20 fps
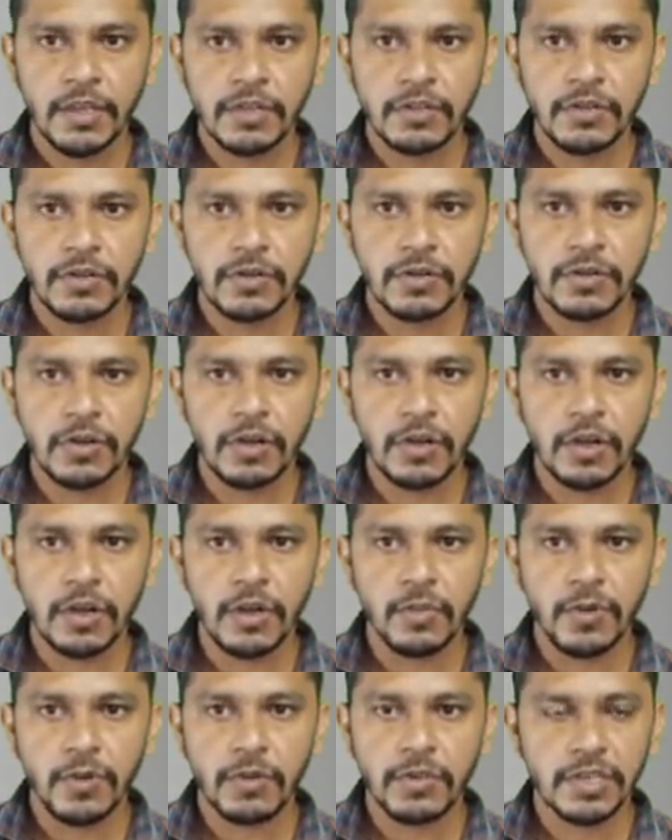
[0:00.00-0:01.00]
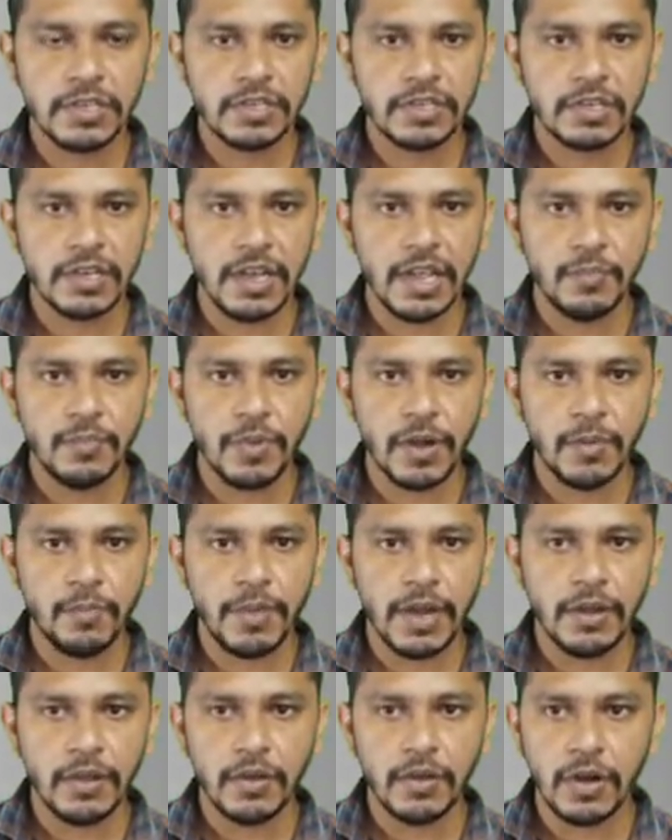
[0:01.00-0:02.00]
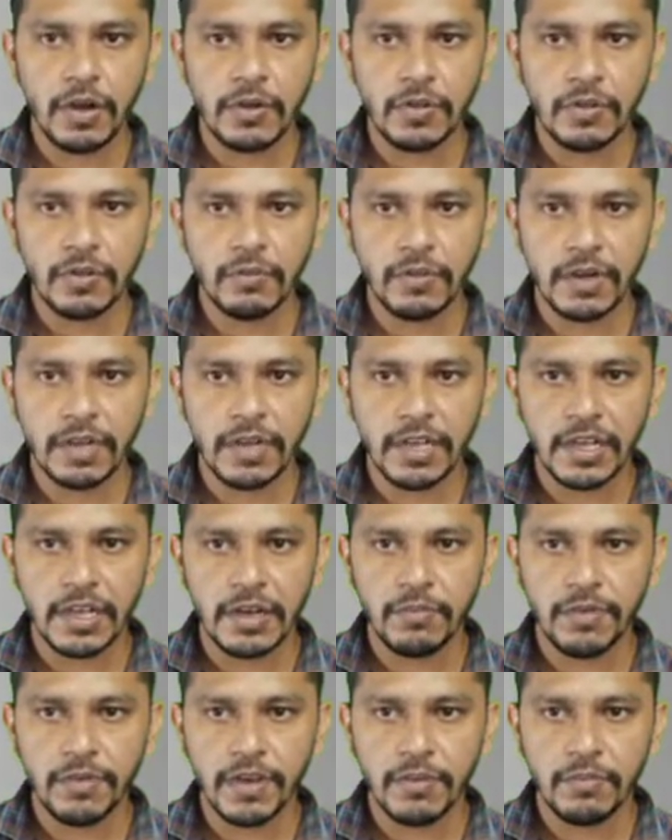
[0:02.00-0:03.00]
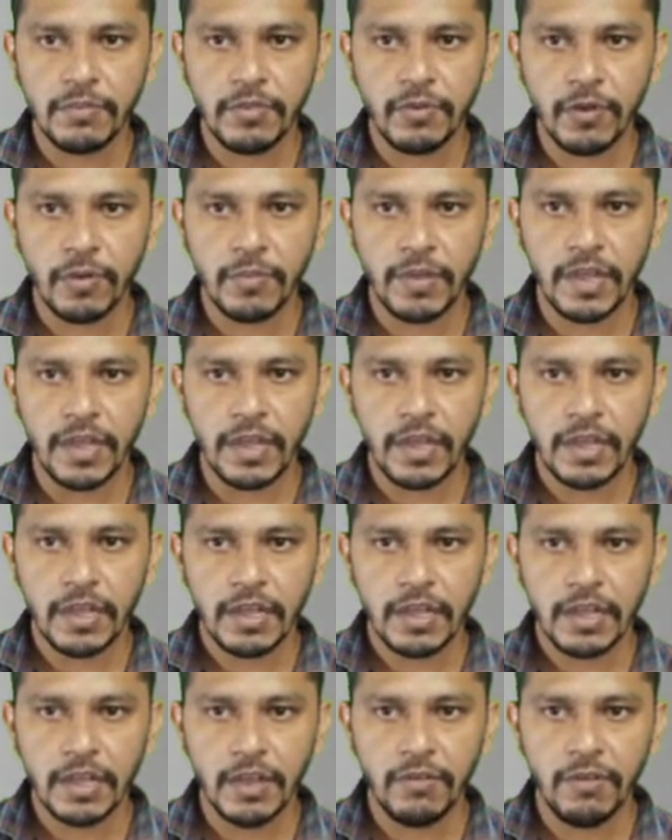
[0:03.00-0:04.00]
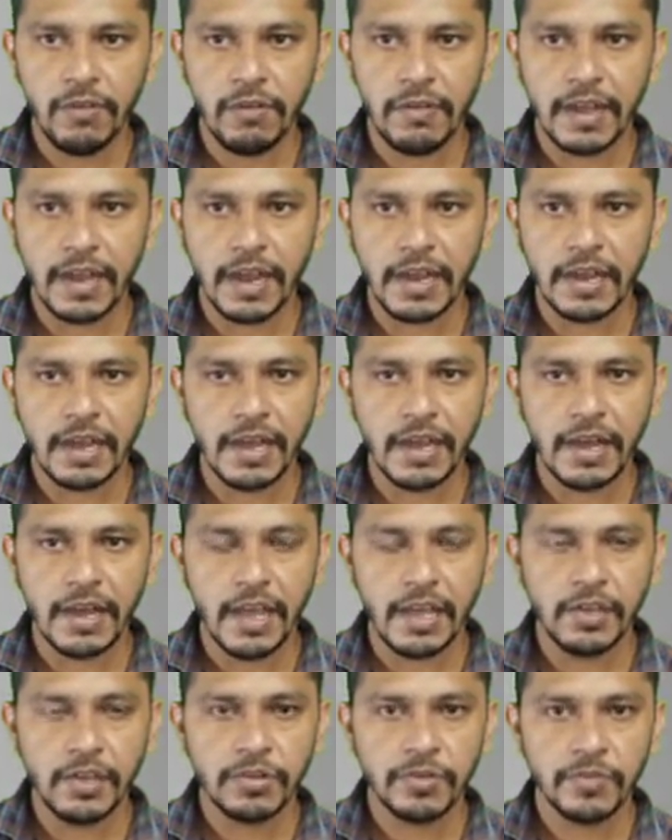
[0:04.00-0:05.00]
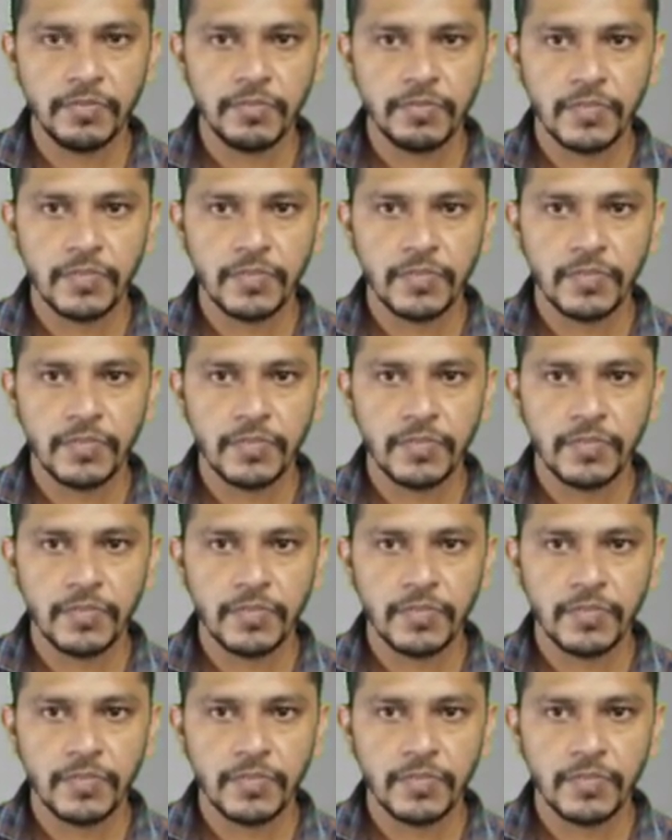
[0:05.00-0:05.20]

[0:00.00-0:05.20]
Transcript: So draw a projection line perpendicular to the vertical plane from A, here we will get A dash,